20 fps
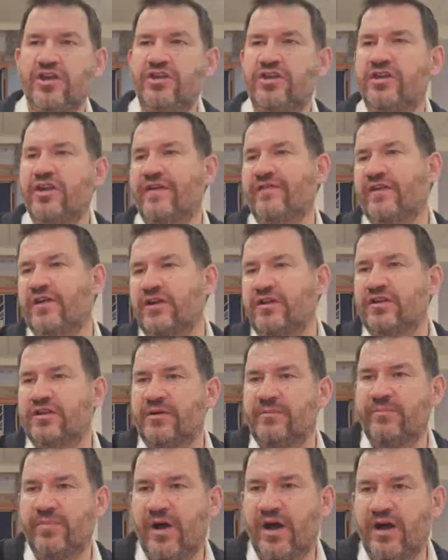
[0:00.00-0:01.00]
You never look at
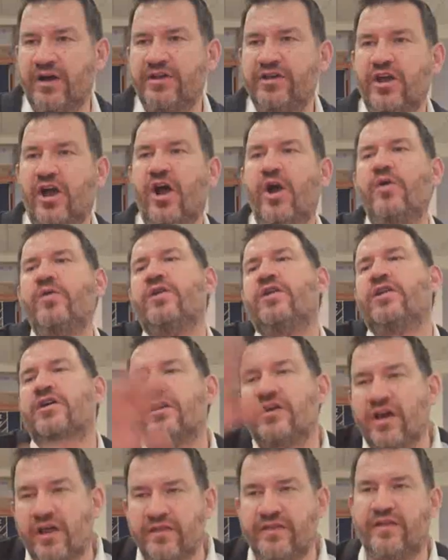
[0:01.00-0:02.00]
the bark. You only
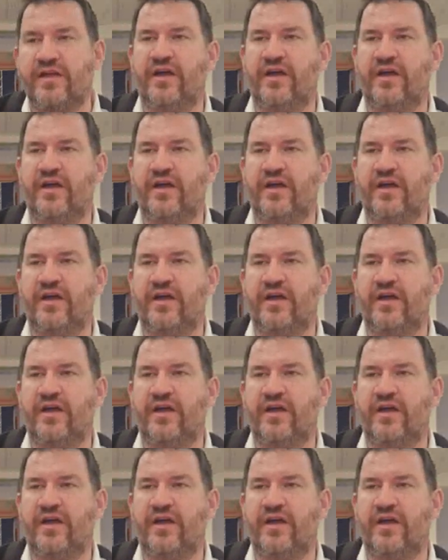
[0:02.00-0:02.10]
look at